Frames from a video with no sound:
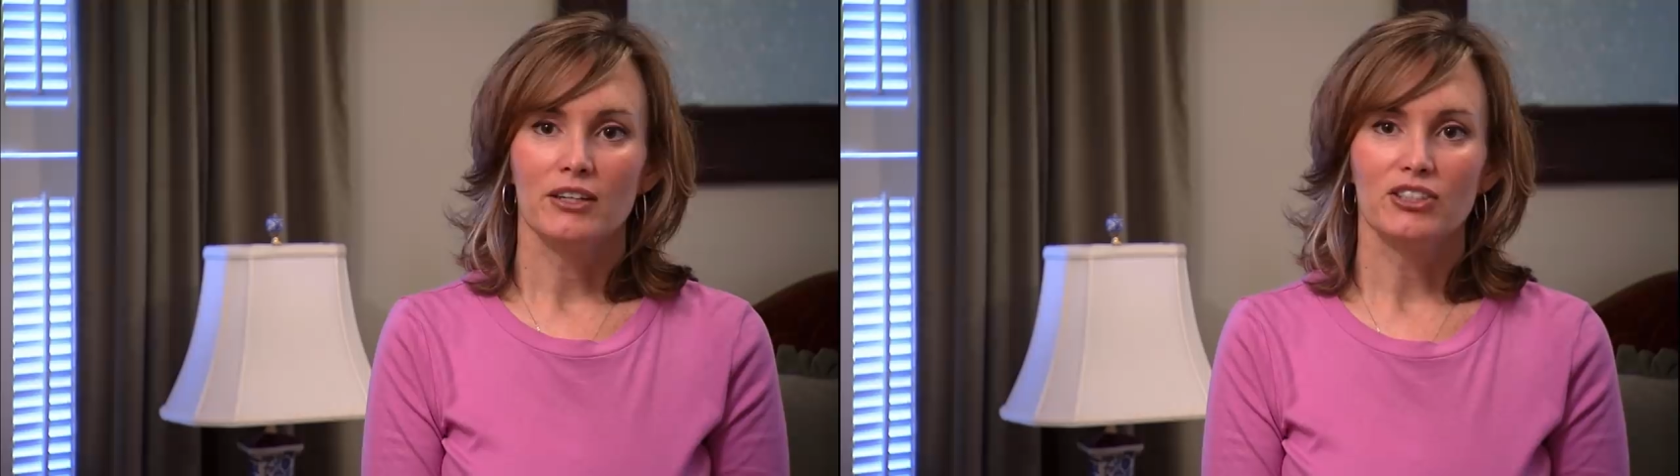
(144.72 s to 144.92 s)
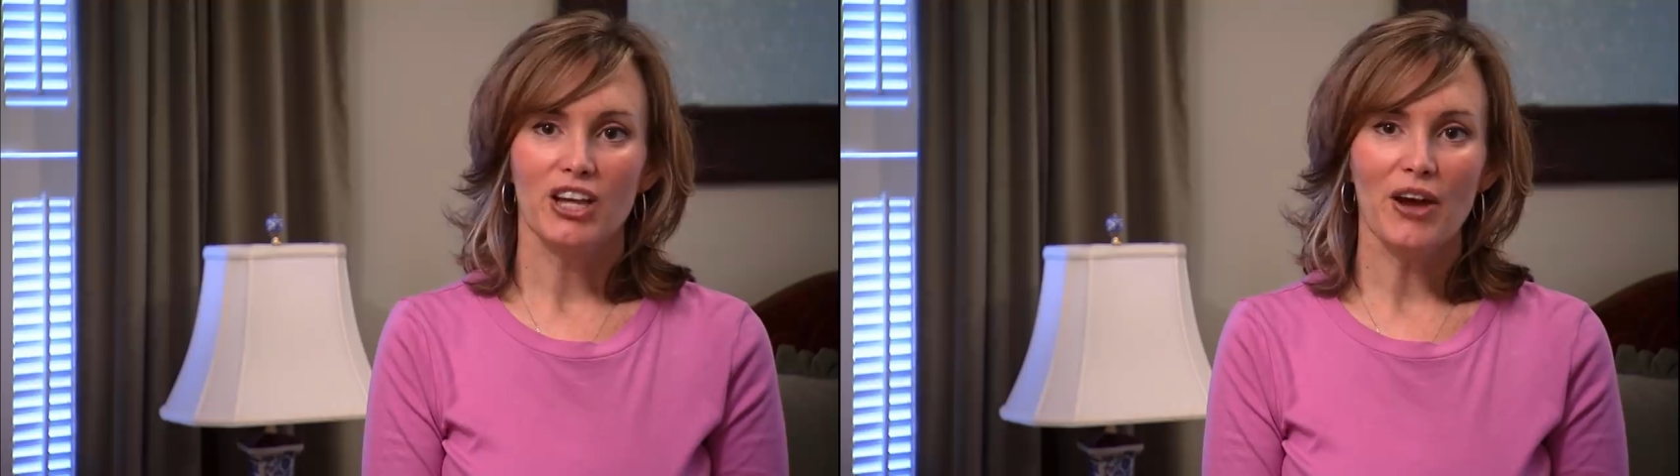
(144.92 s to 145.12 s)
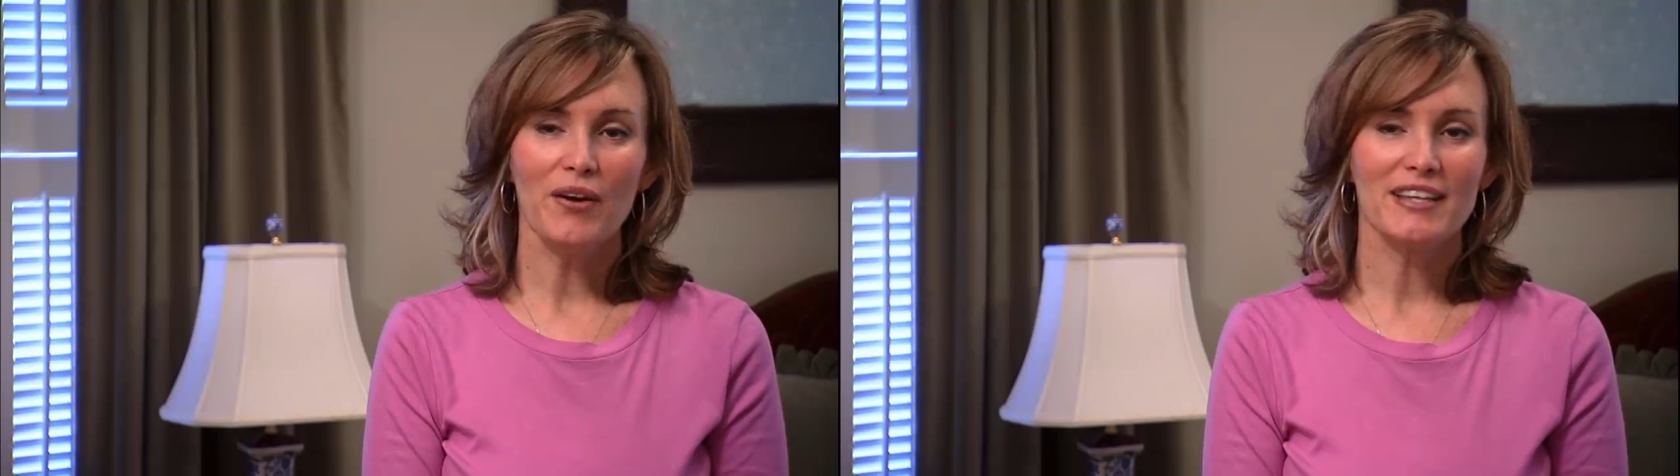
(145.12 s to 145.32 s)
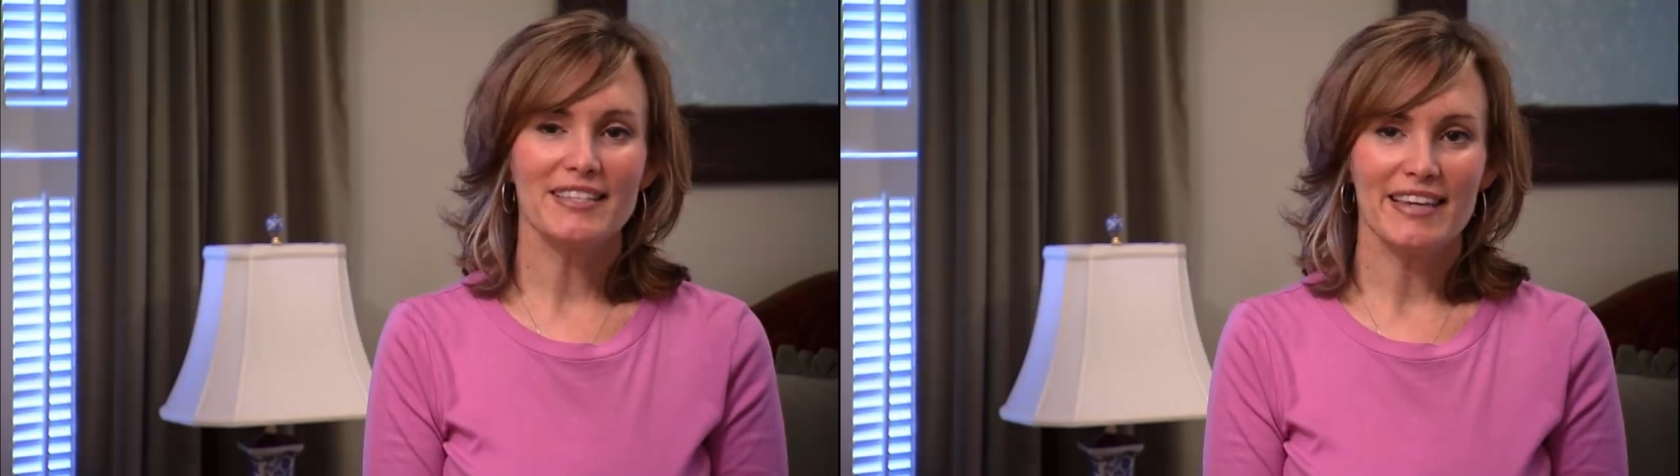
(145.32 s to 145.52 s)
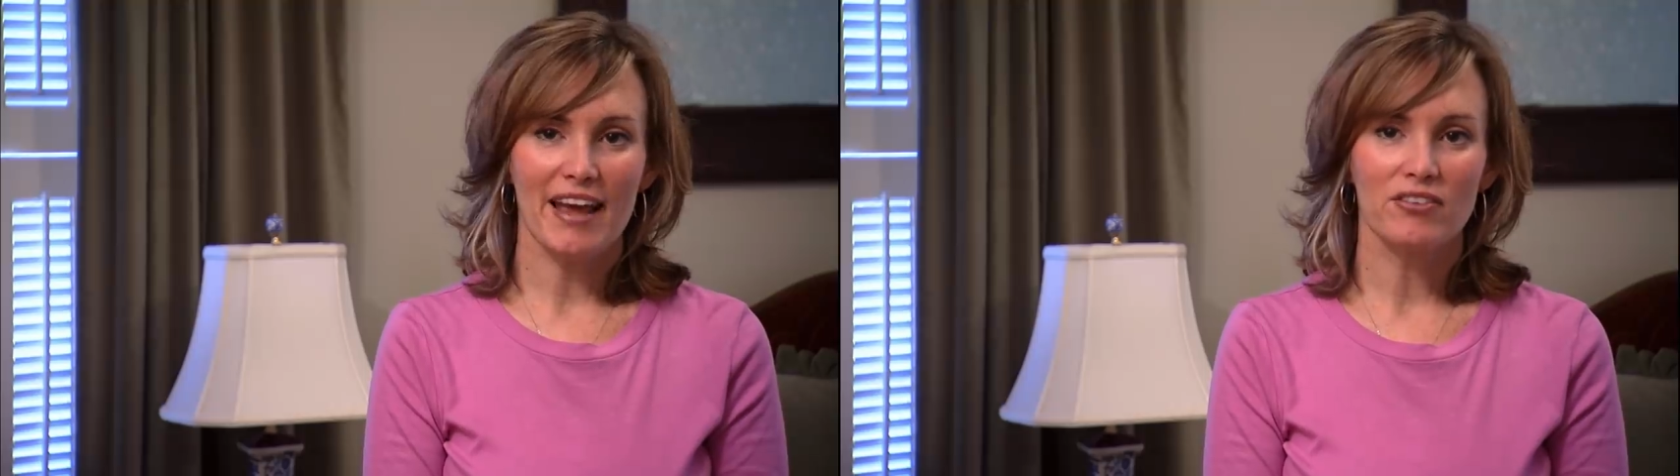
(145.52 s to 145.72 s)
Joe
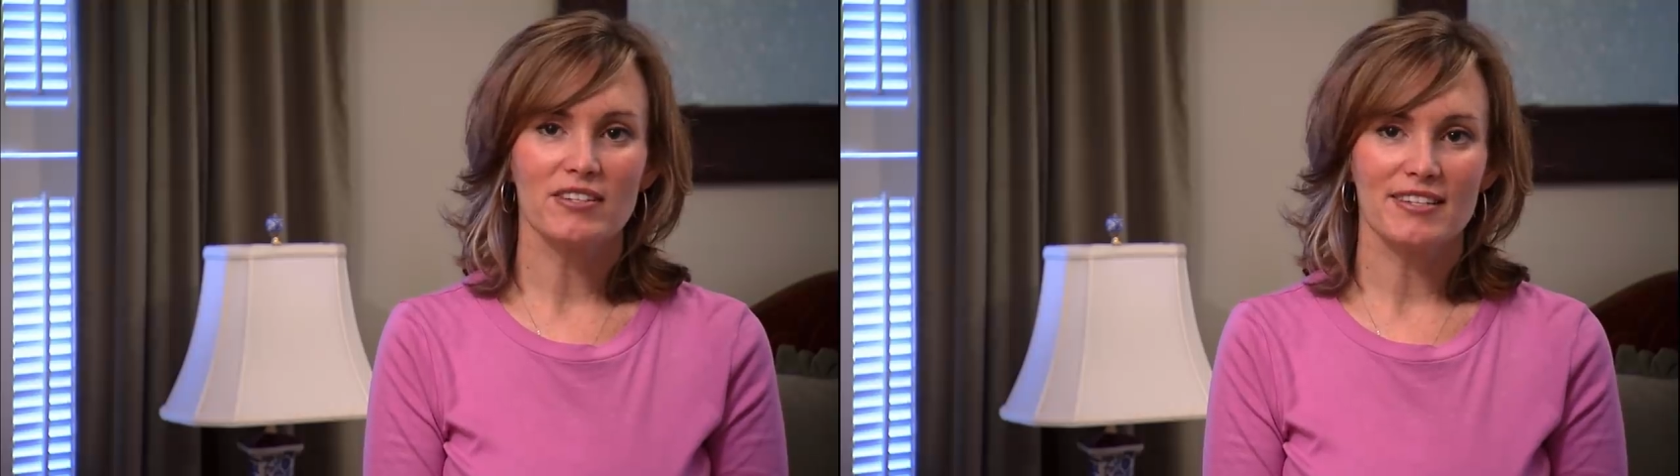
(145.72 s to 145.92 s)
has never